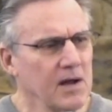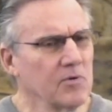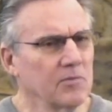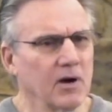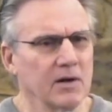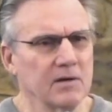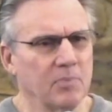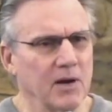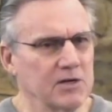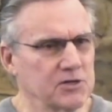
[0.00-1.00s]
Abram got
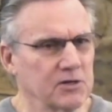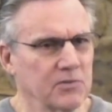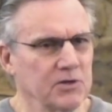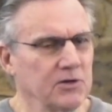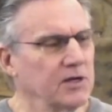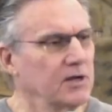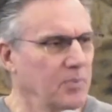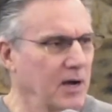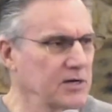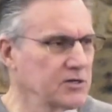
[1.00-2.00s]
impatient. And when you get
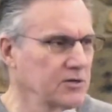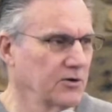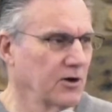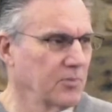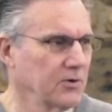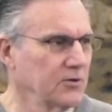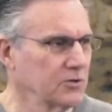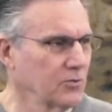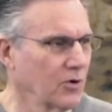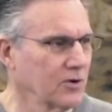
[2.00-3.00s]
impatient, you're going to
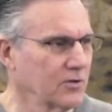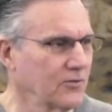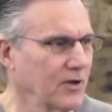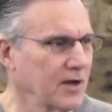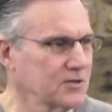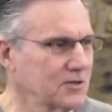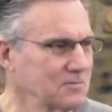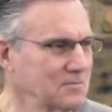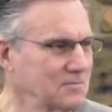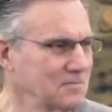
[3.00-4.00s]
produce a work of the flesh.